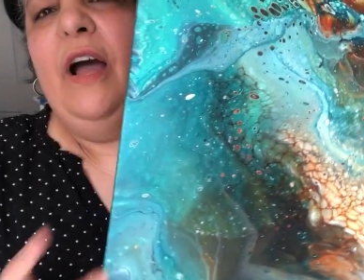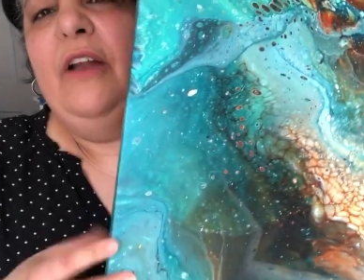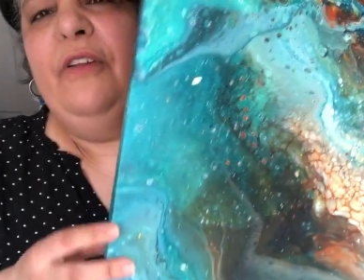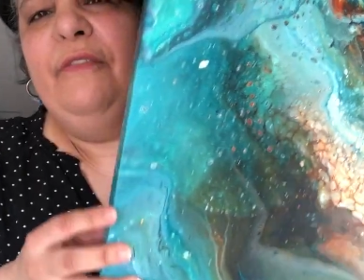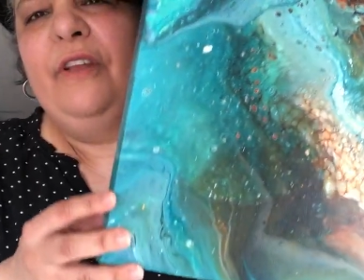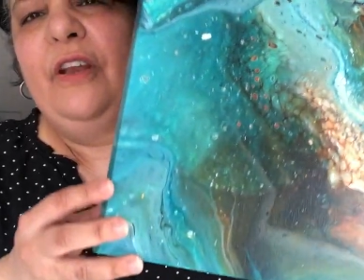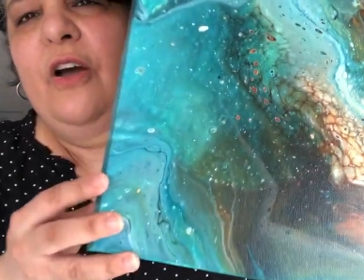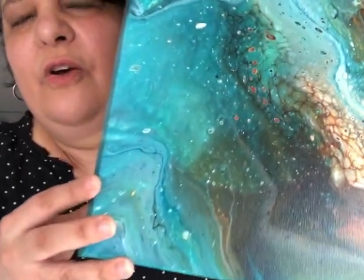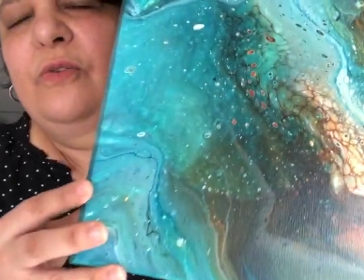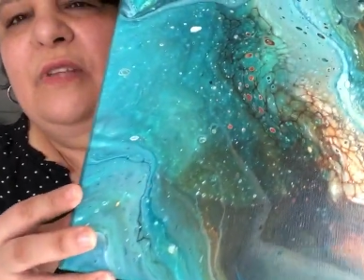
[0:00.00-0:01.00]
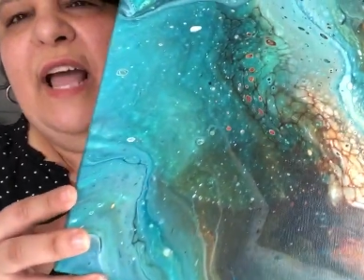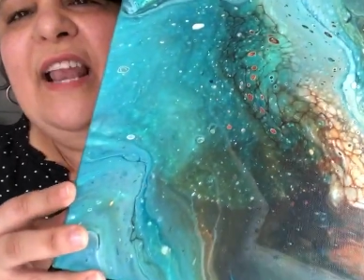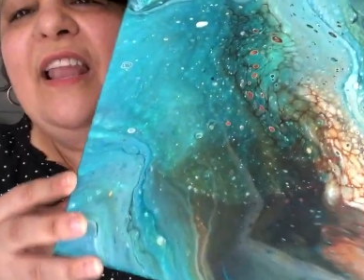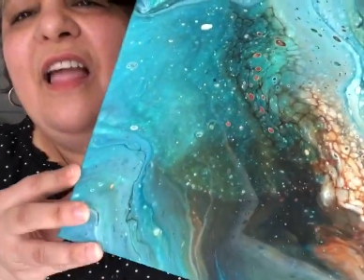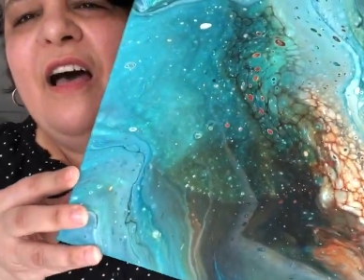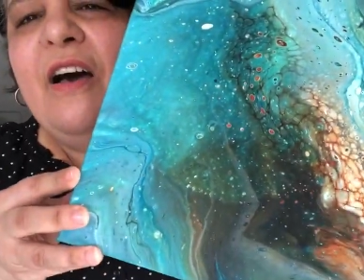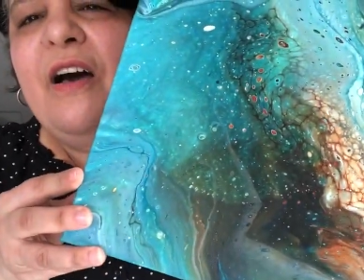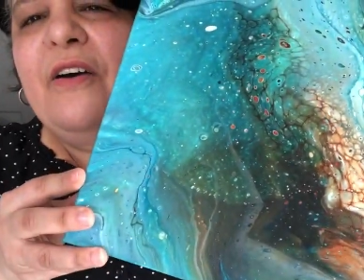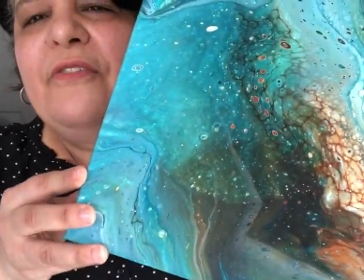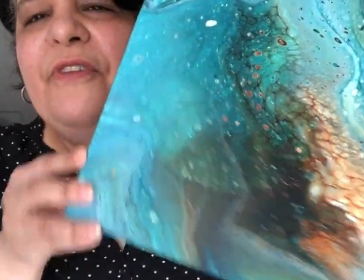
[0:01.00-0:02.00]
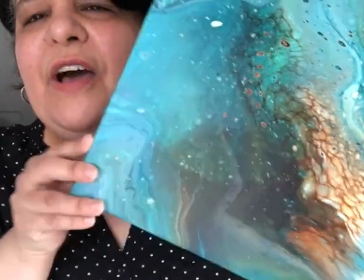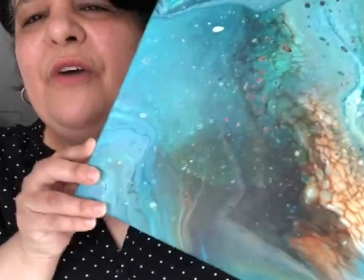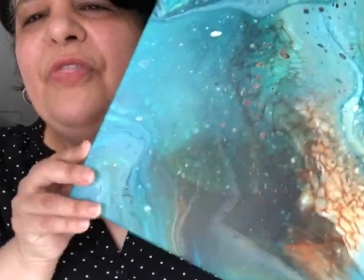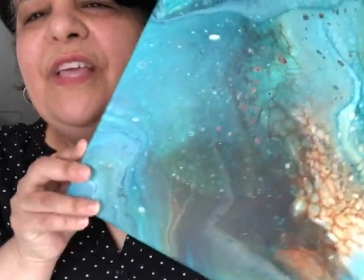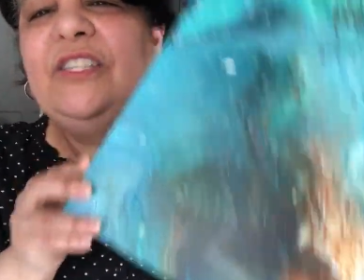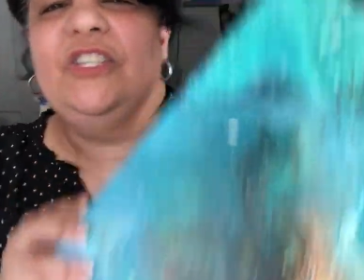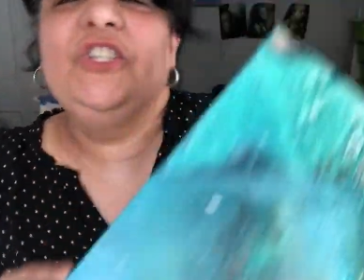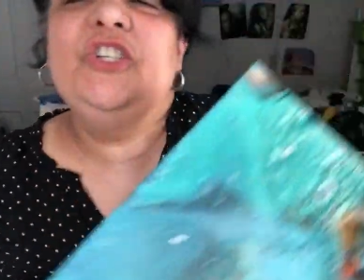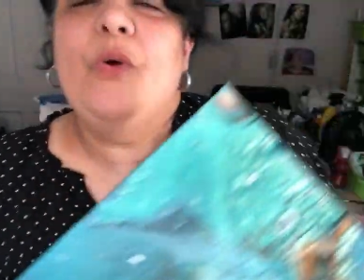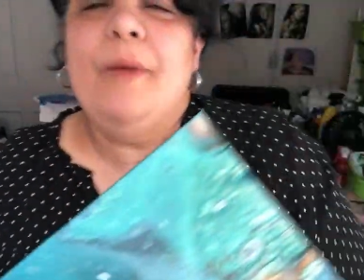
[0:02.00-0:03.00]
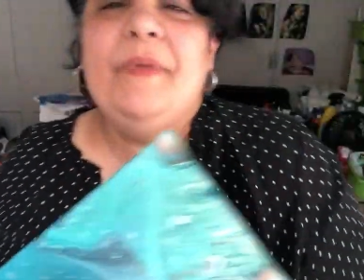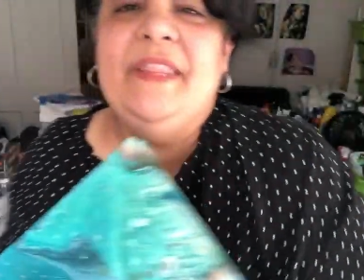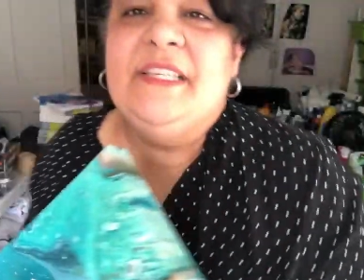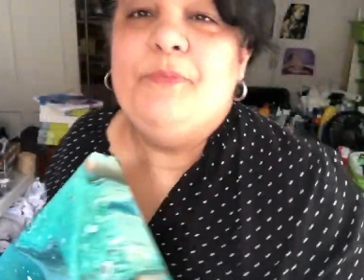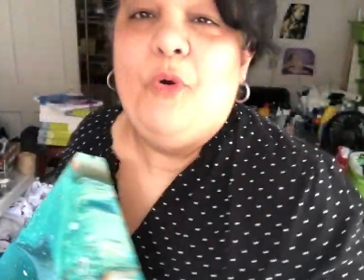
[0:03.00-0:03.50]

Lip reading: I don't even know. I love how things just show up in these